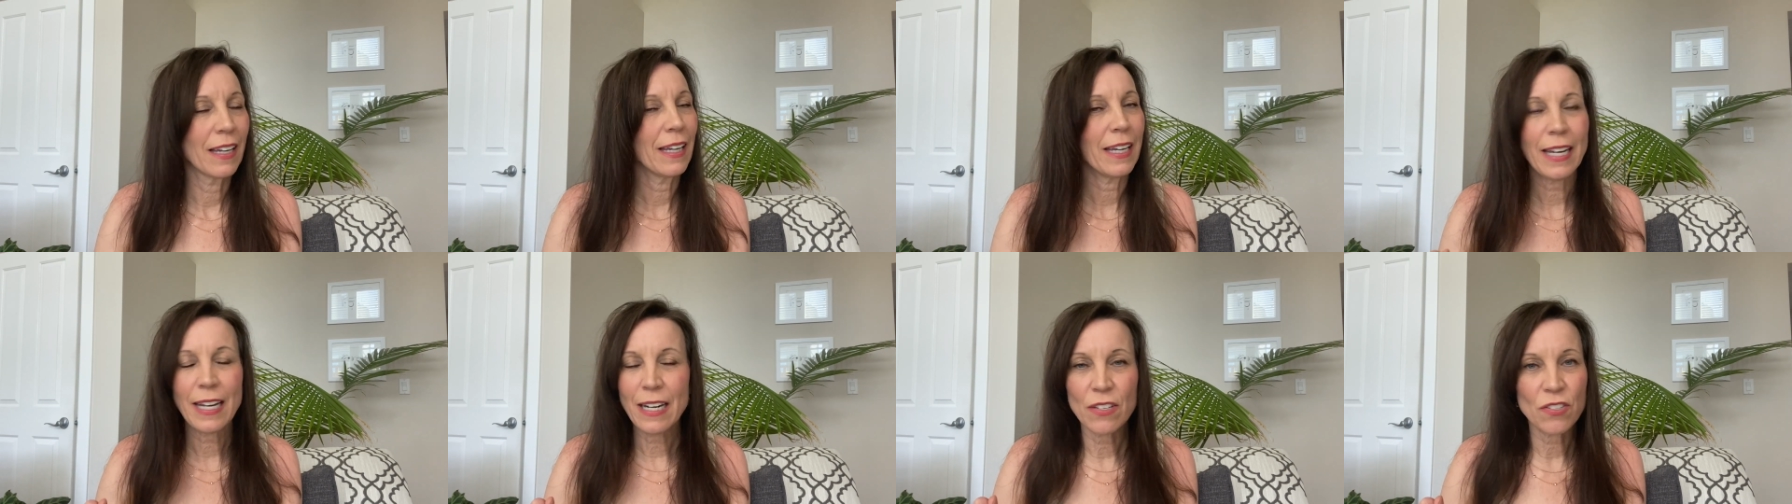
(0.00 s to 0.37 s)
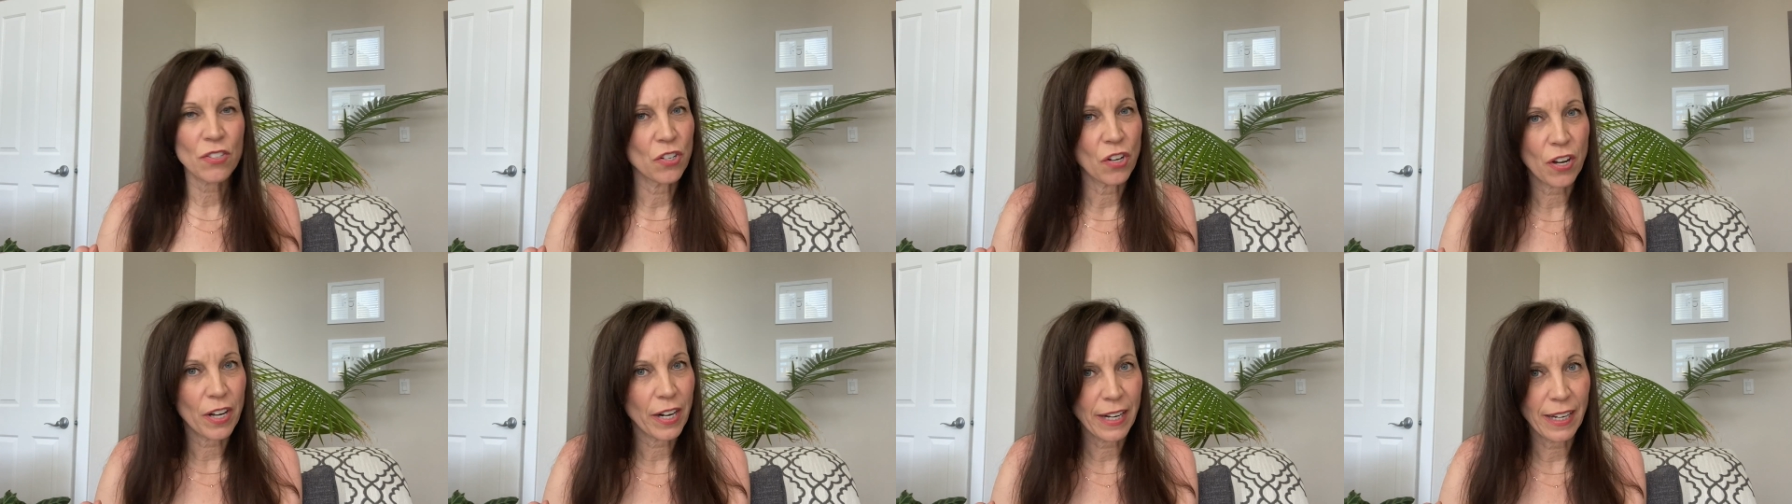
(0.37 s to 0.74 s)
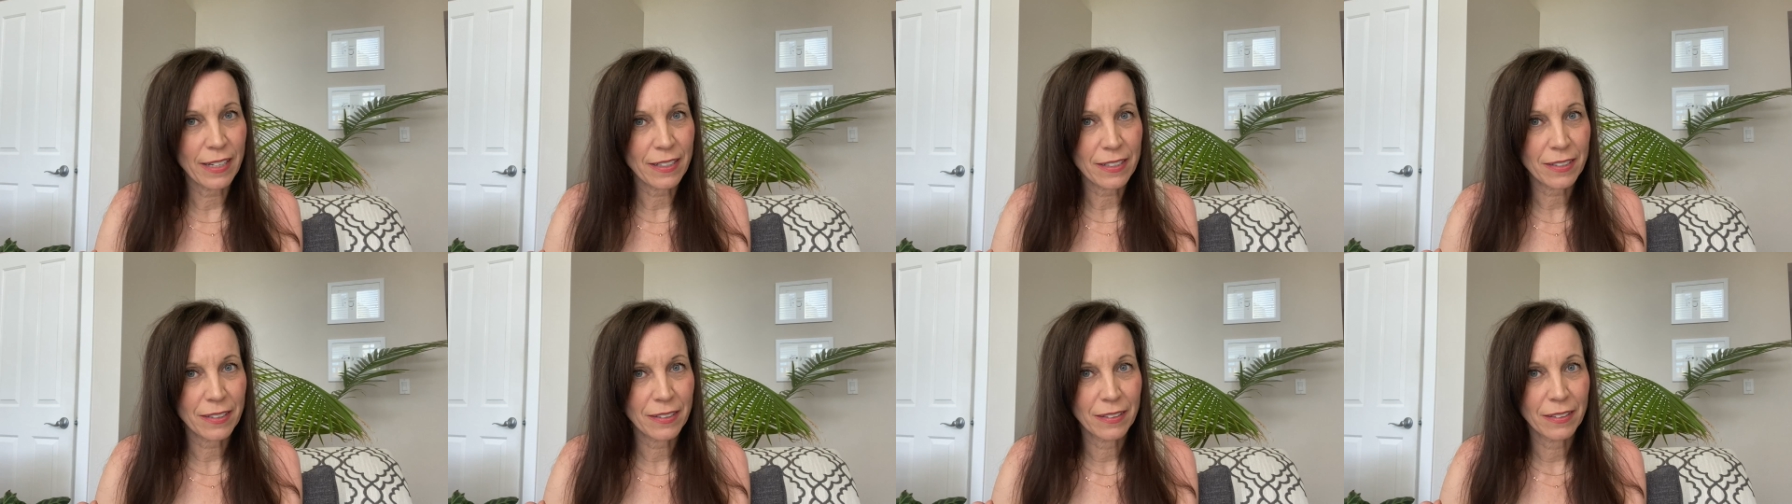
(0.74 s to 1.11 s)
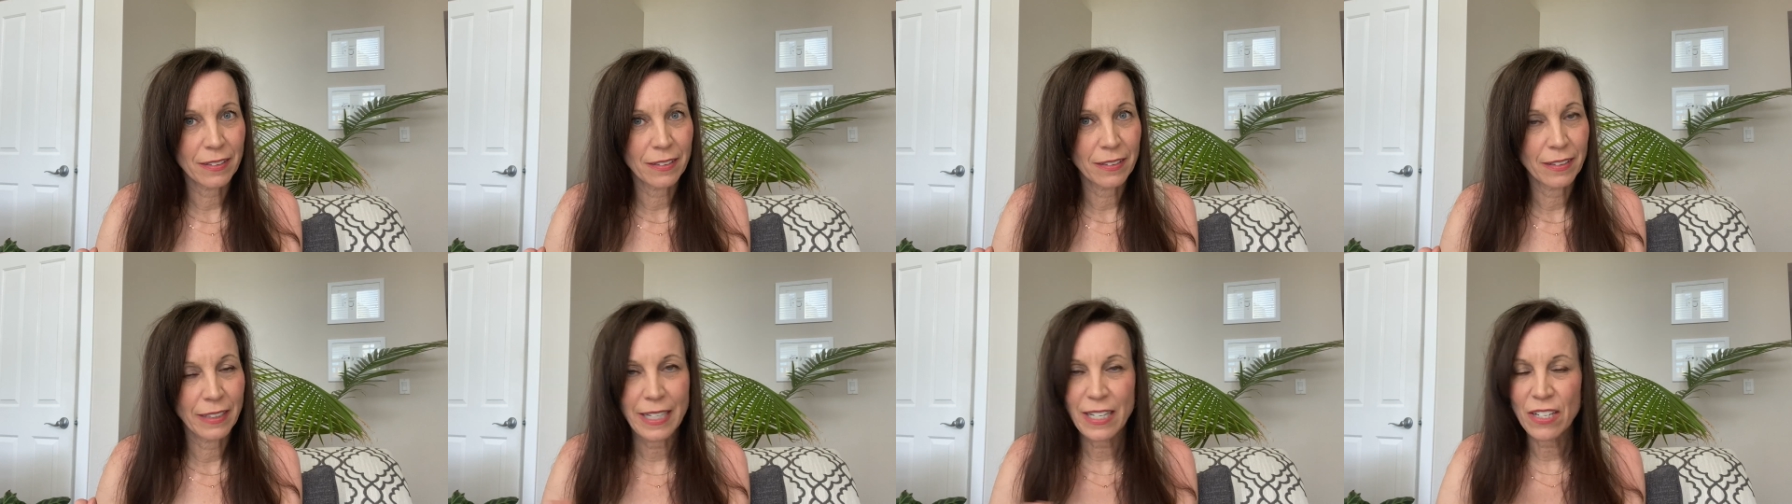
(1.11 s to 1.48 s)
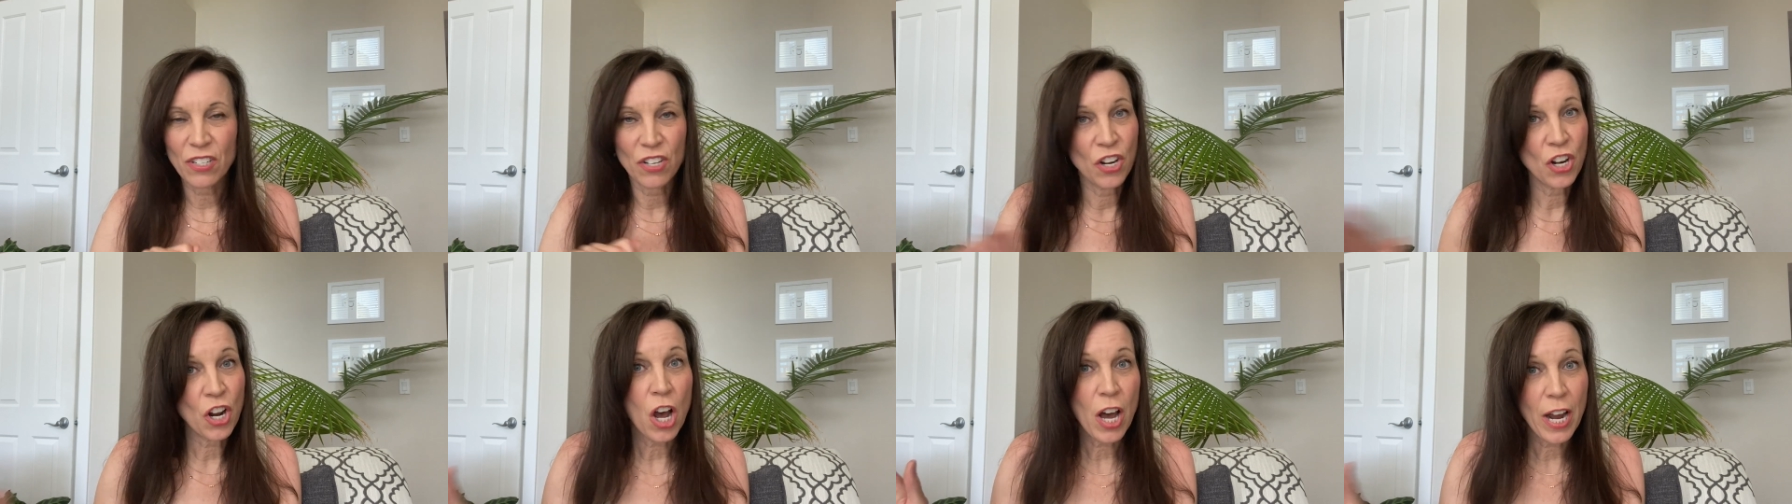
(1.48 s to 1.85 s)
It is not it. It is
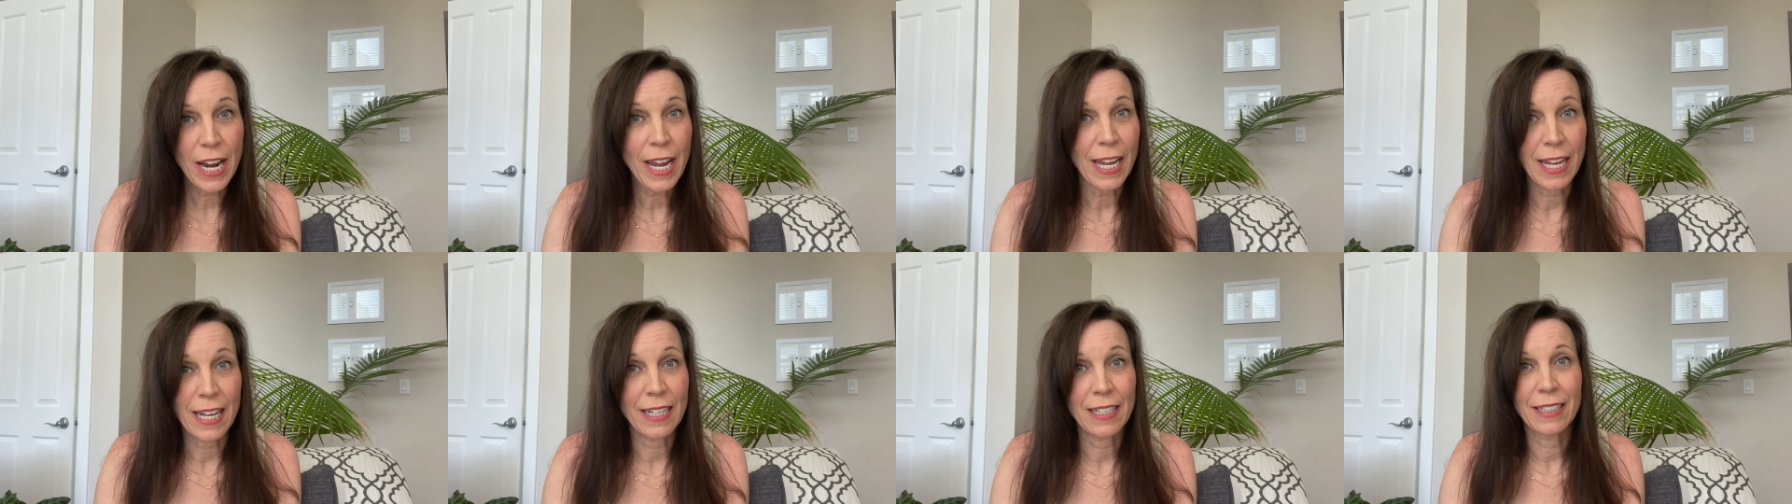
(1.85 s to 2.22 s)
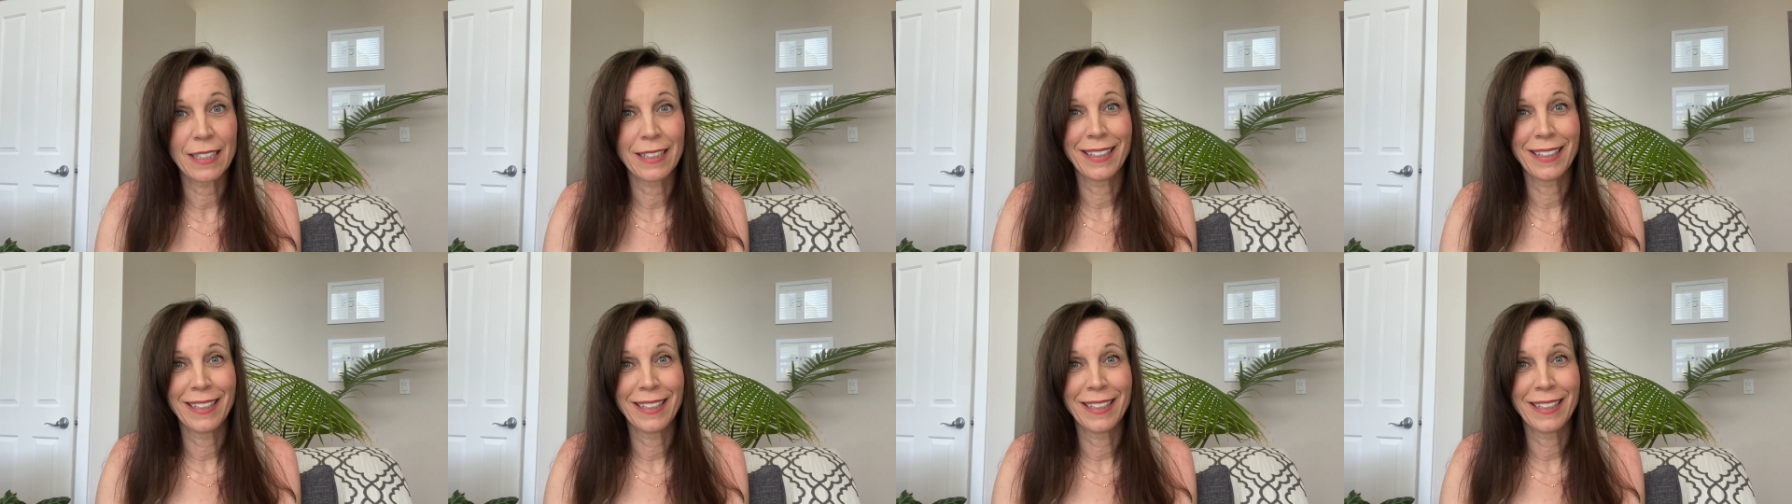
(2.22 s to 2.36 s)
not it.